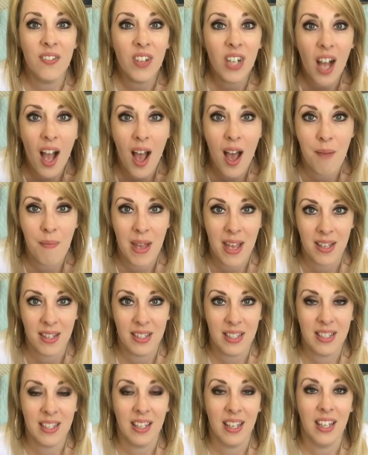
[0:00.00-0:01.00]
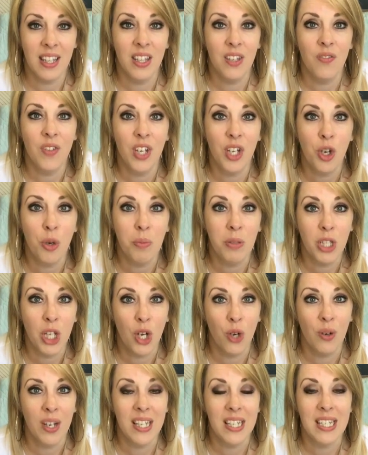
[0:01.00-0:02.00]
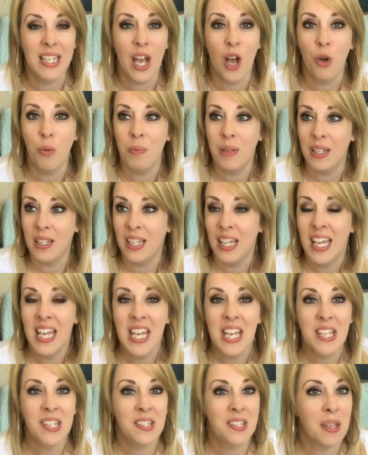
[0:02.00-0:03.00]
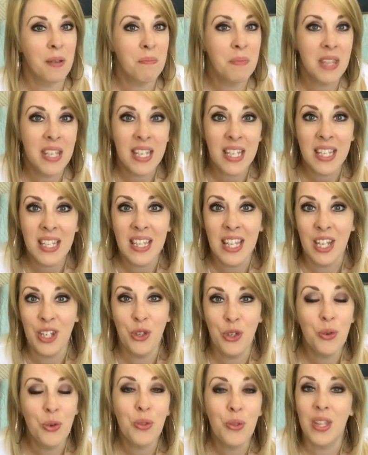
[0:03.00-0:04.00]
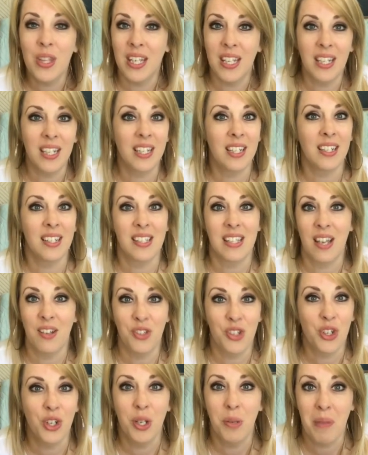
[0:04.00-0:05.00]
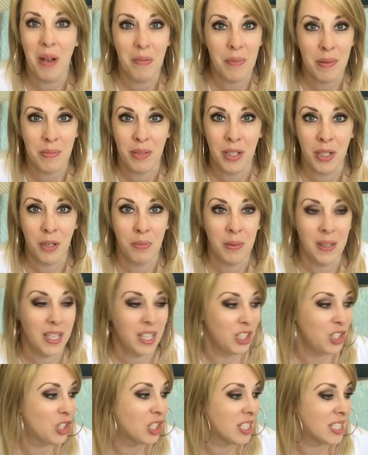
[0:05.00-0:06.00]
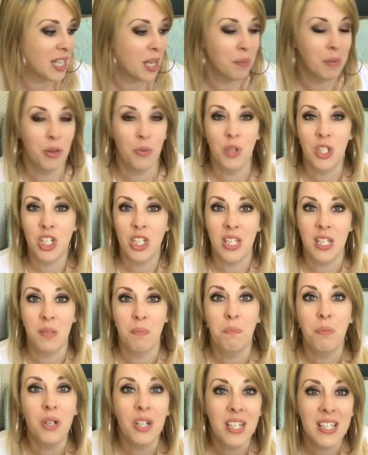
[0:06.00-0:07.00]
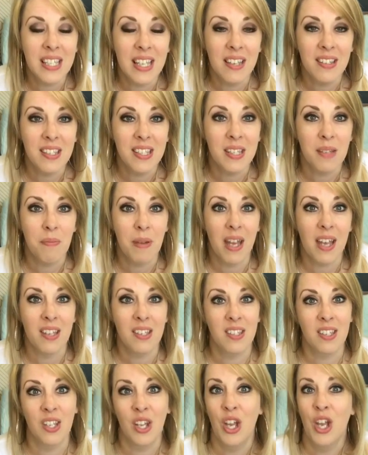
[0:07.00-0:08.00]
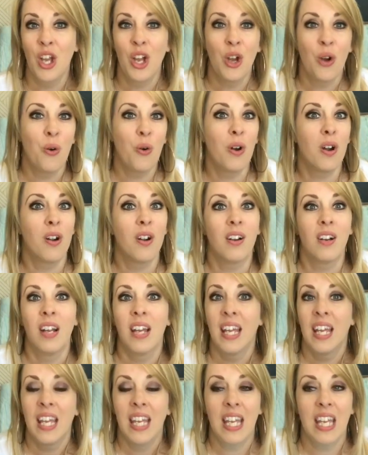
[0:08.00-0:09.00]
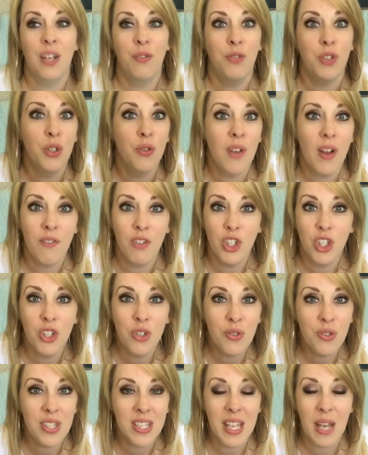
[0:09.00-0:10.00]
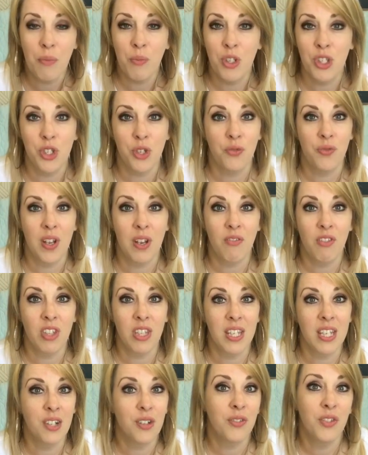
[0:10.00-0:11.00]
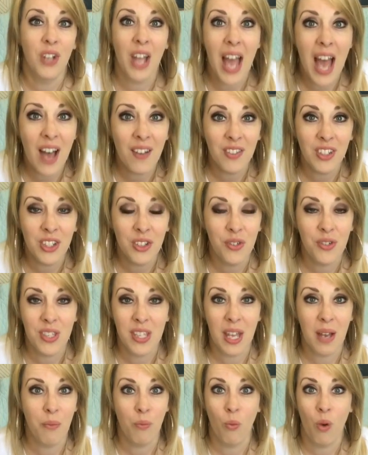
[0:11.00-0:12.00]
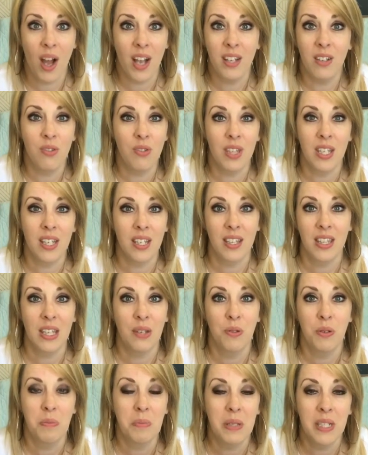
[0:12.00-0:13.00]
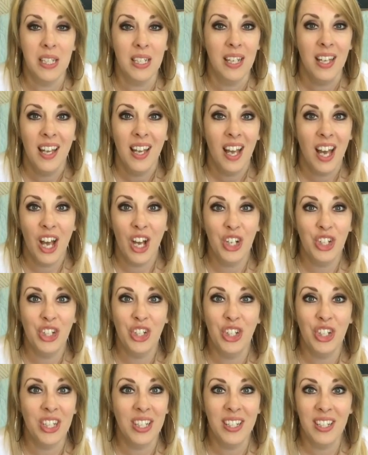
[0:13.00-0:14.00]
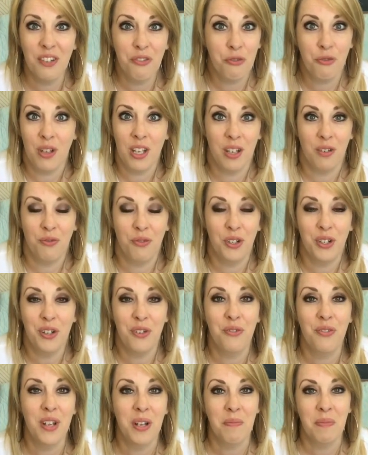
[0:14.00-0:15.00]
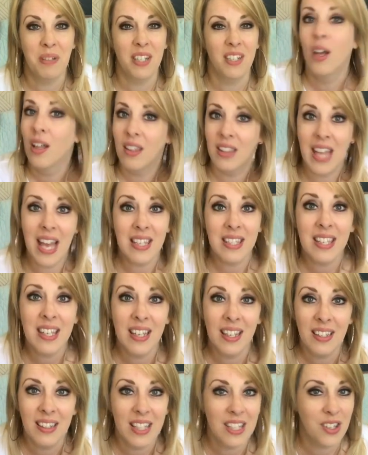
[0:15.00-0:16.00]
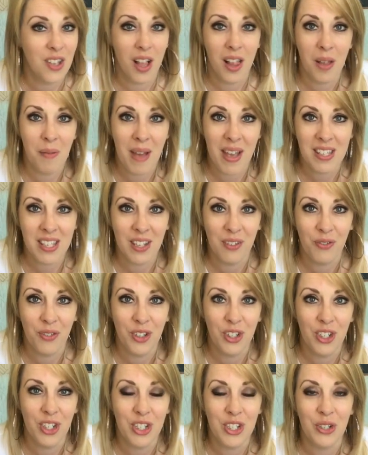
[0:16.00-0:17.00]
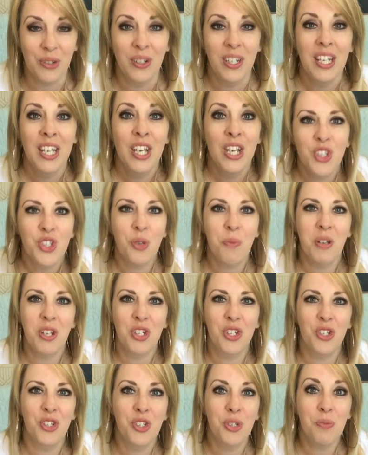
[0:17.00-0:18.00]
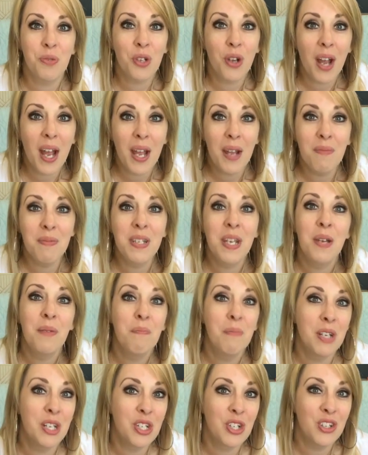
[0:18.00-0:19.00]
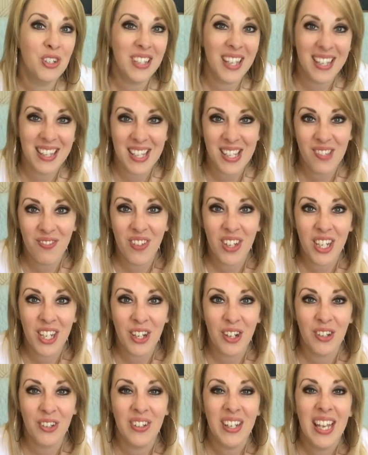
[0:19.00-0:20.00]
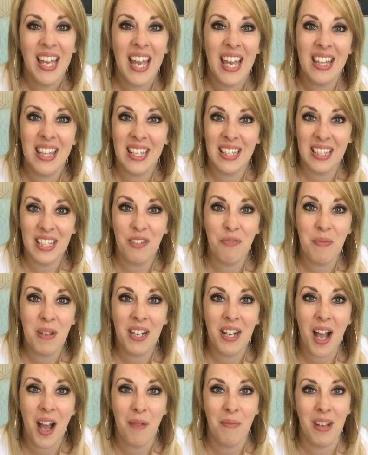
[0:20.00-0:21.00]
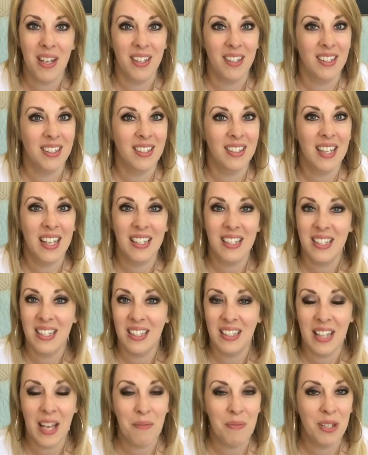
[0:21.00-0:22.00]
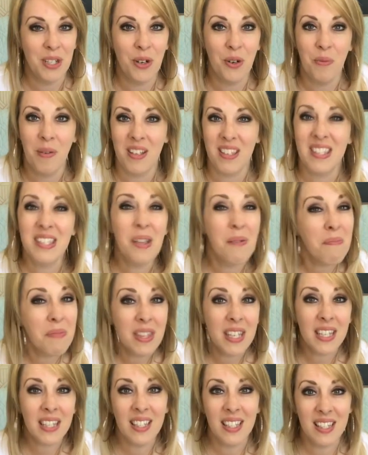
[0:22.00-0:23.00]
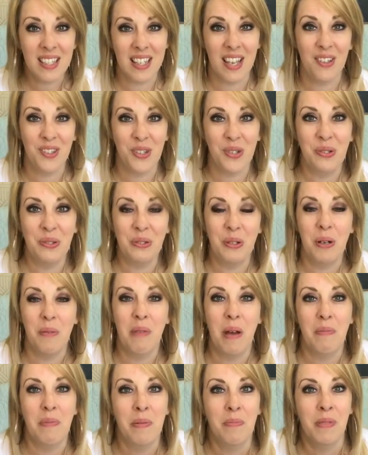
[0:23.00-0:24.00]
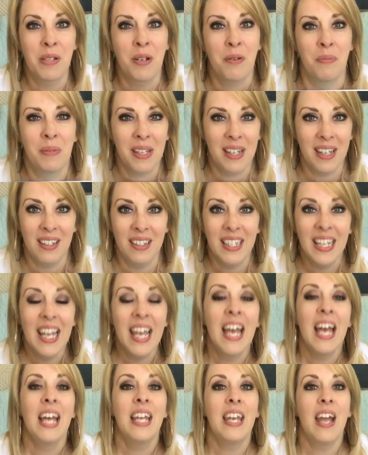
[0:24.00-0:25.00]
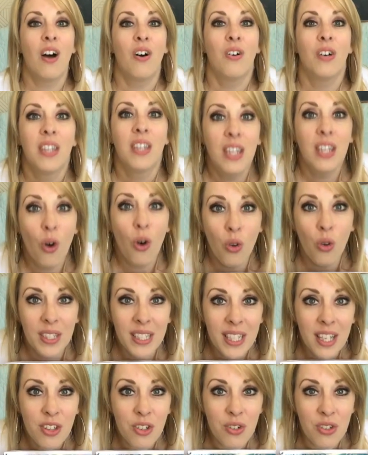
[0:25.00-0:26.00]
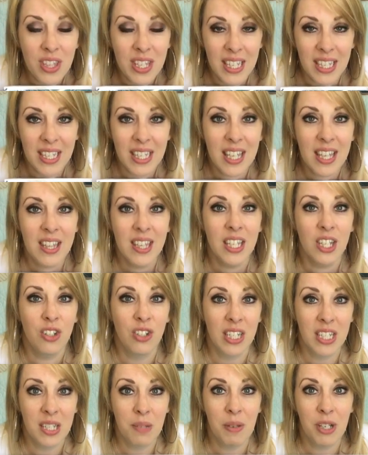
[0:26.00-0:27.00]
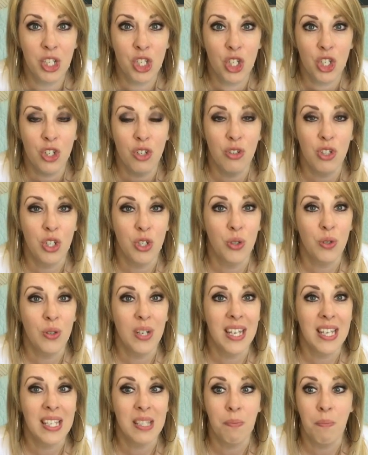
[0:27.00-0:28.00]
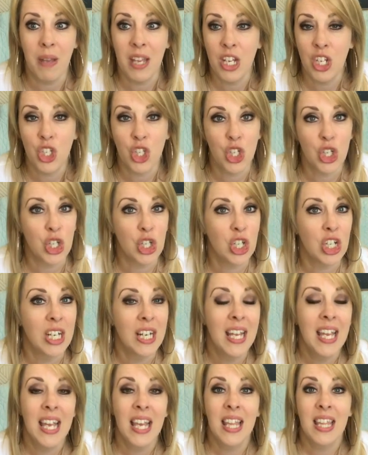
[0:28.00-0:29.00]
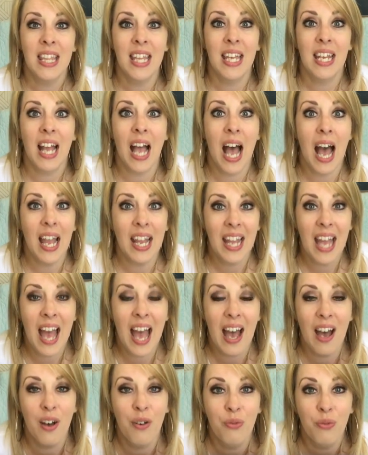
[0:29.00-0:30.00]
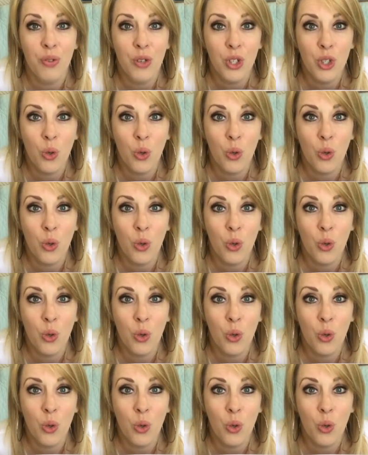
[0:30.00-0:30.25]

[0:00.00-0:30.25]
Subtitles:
a comment in the video below and tell me something that you think sounds good about Biblioplan. You can tell me which of these books sounds the best, or if you've ever used them, what's your favorite thing, or if you haven't used them, why you think they would be a good fit for your family. That's it. That's all I'm asking for you to do. So make sure you're subscribed, make sure you like this video, and then leave me a comment to let me know about something that sounds cool about Biblioplan. Now, the only other thing that you need to make sure you do is make sure that I have